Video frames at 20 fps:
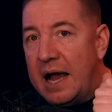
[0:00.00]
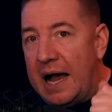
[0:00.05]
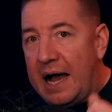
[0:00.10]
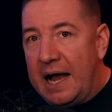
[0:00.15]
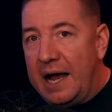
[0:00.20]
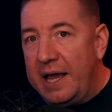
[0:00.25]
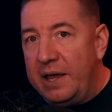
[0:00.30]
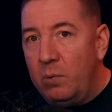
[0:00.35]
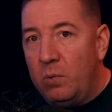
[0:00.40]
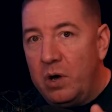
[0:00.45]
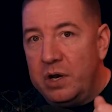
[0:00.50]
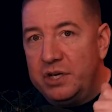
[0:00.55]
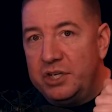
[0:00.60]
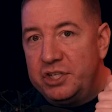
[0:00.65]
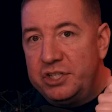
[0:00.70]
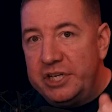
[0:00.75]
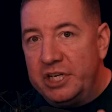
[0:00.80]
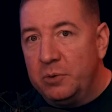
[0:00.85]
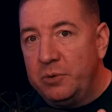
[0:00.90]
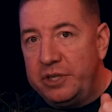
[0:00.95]
I want to
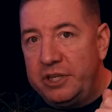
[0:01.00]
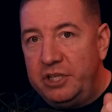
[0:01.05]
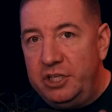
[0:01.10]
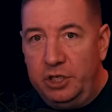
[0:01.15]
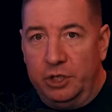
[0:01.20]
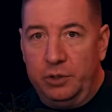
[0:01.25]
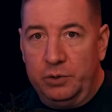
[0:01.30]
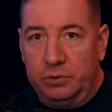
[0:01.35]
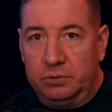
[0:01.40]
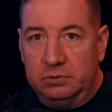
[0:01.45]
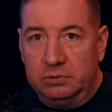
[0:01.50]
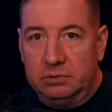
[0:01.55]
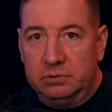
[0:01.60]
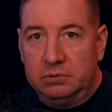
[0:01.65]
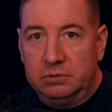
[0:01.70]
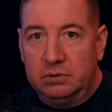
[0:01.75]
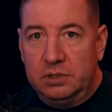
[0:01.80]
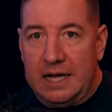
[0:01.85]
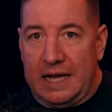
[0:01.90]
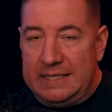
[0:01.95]
share with you
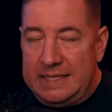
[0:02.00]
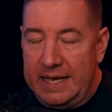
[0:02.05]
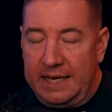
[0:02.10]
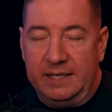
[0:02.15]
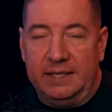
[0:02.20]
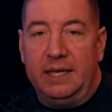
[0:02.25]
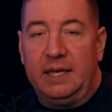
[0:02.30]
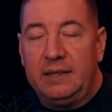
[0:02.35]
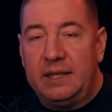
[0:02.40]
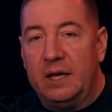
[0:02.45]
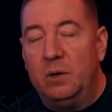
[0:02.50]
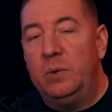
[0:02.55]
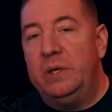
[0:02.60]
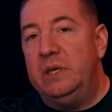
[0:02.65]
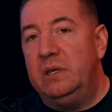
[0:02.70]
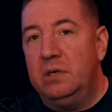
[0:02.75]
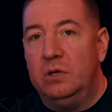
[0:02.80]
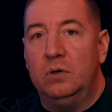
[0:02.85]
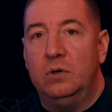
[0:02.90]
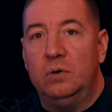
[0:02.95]
a technique that we
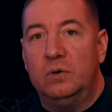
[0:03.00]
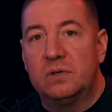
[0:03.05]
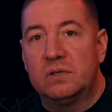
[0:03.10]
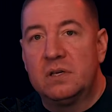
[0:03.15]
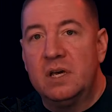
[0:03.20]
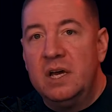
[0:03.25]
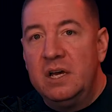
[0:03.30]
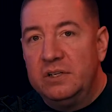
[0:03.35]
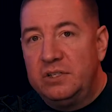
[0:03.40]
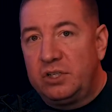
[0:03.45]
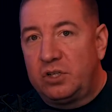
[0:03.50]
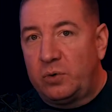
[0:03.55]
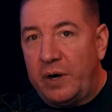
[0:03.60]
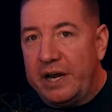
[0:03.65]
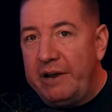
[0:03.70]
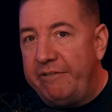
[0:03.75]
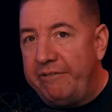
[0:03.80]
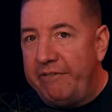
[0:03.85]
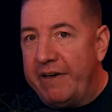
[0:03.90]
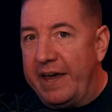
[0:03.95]
use to
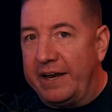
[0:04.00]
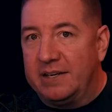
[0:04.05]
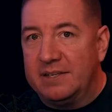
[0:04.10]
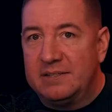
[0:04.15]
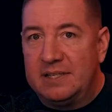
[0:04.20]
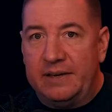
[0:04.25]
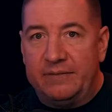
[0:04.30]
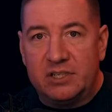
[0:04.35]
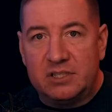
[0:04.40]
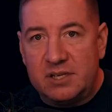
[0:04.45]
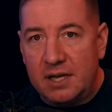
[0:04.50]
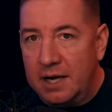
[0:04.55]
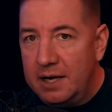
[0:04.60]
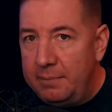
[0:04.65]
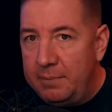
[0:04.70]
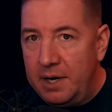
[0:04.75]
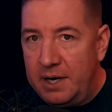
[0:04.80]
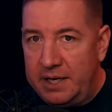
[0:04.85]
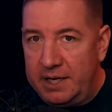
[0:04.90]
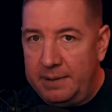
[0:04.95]
great effect to save a ton
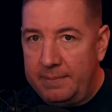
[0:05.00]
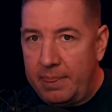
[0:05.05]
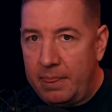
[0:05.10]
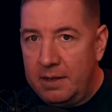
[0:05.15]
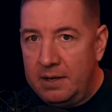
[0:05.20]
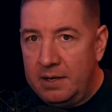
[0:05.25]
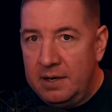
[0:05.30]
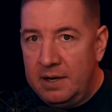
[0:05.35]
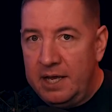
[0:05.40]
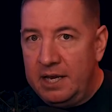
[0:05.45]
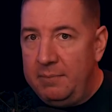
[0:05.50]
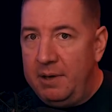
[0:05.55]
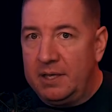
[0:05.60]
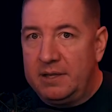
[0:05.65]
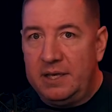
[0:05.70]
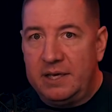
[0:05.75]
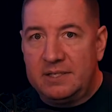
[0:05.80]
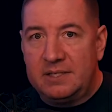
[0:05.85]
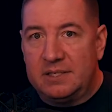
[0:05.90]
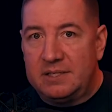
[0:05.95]
of money and to make
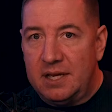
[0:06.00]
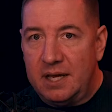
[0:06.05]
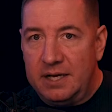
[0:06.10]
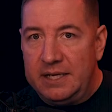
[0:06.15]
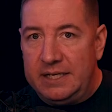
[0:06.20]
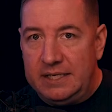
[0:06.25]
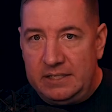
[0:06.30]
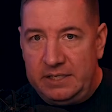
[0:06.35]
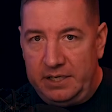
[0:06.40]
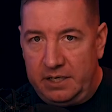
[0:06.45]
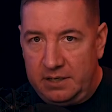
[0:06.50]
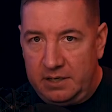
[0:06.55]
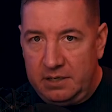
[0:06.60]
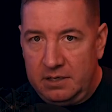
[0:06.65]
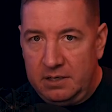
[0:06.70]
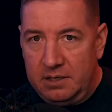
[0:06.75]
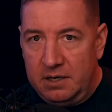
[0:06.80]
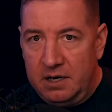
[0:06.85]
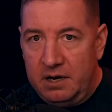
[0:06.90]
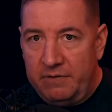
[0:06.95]
things a ton easier
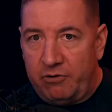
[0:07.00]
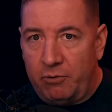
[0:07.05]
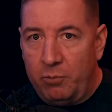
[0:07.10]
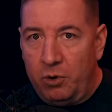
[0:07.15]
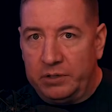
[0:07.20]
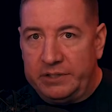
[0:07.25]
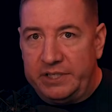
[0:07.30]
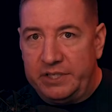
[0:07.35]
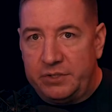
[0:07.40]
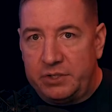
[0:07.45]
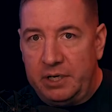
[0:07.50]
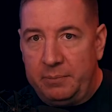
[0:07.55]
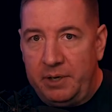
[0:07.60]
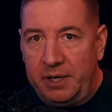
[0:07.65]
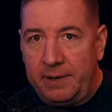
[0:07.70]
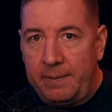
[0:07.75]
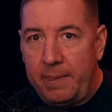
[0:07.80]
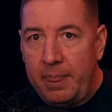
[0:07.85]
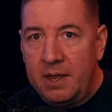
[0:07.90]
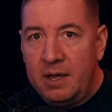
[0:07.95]
for
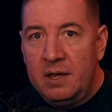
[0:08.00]
multi-streaming